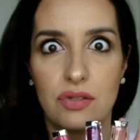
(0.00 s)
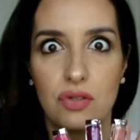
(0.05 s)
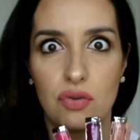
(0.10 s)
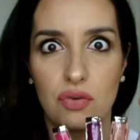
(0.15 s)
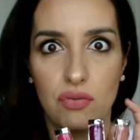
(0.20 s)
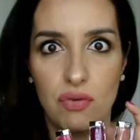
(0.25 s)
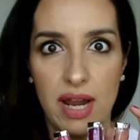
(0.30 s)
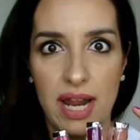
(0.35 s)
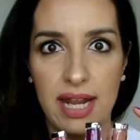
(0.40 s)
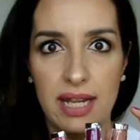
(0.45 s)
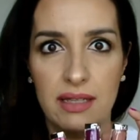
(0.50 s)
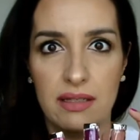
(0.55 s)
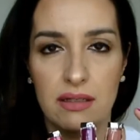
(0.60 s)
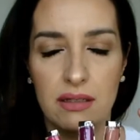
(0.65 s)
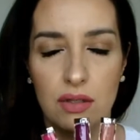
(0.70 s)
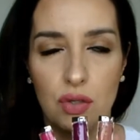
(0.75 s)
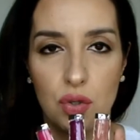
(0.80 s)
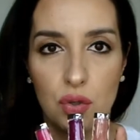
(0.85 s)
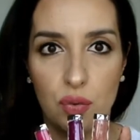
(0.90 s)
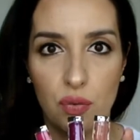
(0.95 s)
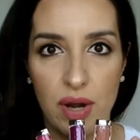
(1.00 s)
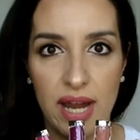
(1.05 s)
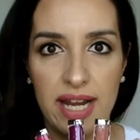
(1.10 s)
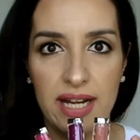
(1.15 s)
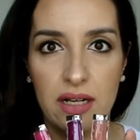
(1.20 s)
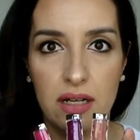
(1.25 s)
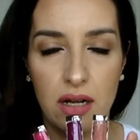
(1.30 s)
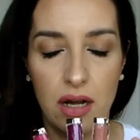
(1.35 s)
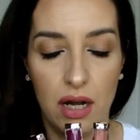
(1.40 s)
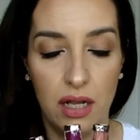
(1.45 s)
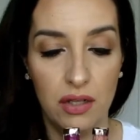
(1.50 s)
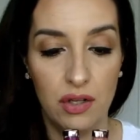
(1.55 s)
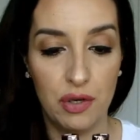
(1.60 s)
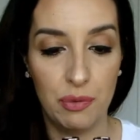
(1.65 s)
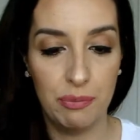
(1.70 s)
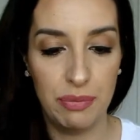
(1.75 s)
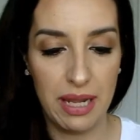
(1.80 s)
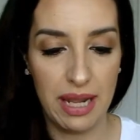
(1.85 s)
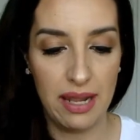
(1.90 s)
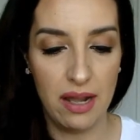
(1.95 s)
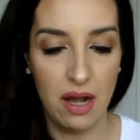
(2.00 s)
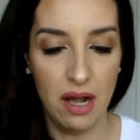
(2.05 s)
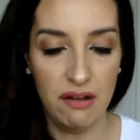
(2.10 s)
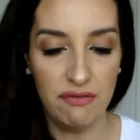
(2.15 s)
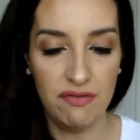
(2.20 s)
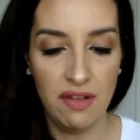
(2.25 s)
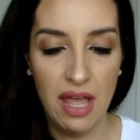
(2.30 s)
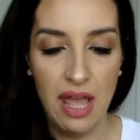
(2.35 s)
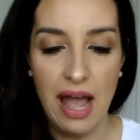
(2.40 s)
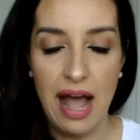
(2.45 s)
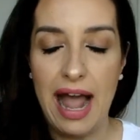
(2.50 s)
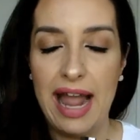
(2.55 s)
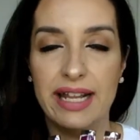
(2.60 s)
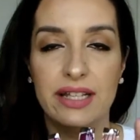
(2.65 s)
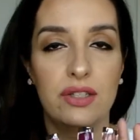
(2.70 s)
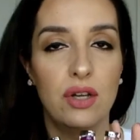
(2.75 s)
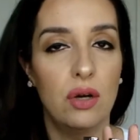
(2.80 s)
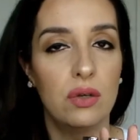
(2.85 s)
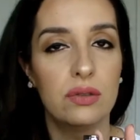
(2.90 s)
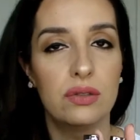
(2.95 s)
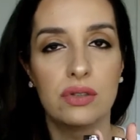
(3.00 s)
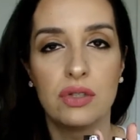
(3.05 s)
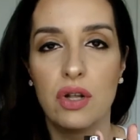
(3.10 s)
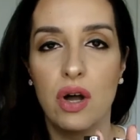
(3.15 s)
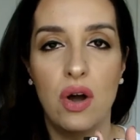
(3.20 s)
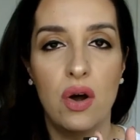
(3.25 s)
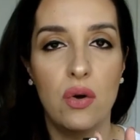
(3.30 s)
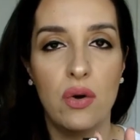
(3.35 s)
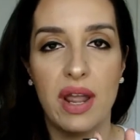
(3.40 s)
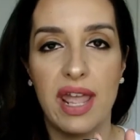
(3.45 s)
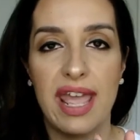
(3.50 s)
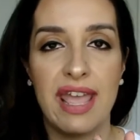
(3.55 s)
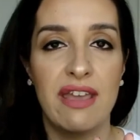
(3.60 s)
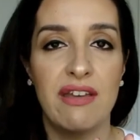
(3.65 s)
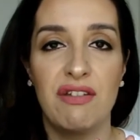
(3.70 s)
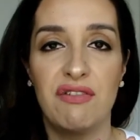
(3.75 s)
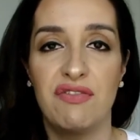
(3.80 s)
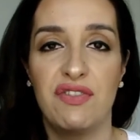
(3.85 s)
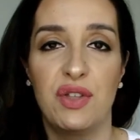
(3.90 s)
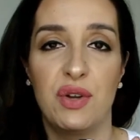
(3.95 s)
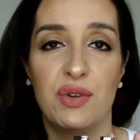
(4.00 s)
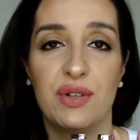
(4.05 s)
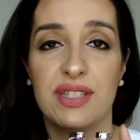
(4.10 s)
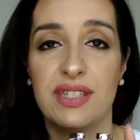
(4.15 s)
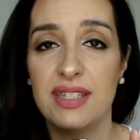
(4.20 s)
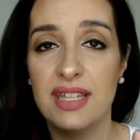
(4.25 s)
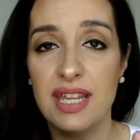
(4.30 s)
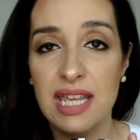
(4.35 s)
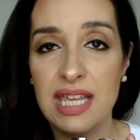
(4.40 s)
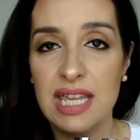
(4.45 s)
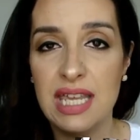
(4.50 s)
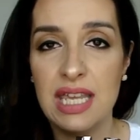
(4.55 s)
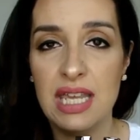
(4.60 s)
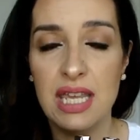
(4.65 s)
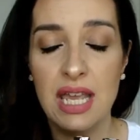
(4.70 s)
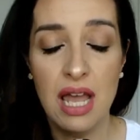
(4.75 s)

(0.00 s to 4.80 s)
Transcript: great color payoff. I don't know if they're sticky